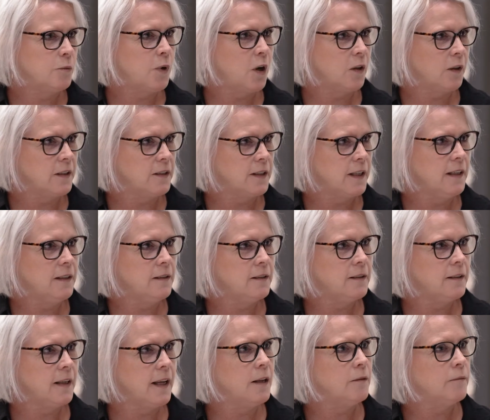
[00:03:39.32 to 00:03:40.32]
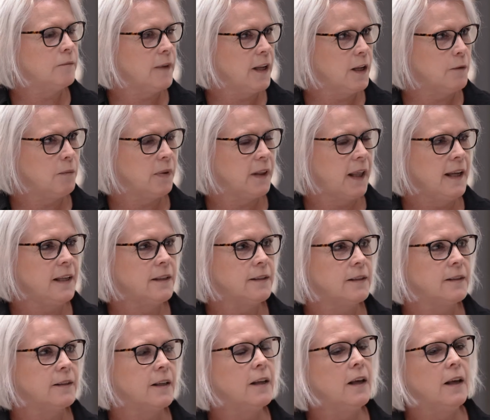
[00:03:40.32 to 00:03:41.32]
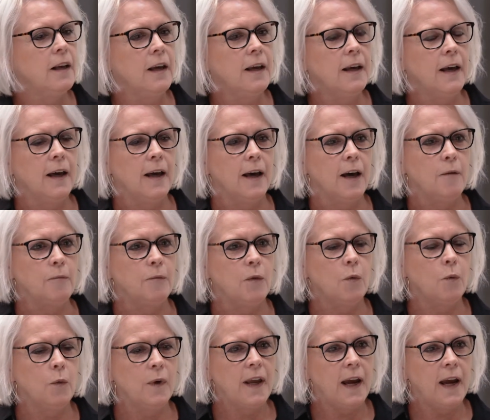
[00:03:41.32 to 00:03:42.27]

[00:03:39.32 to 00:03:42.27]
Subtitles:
policies in place. Mm-hmm. We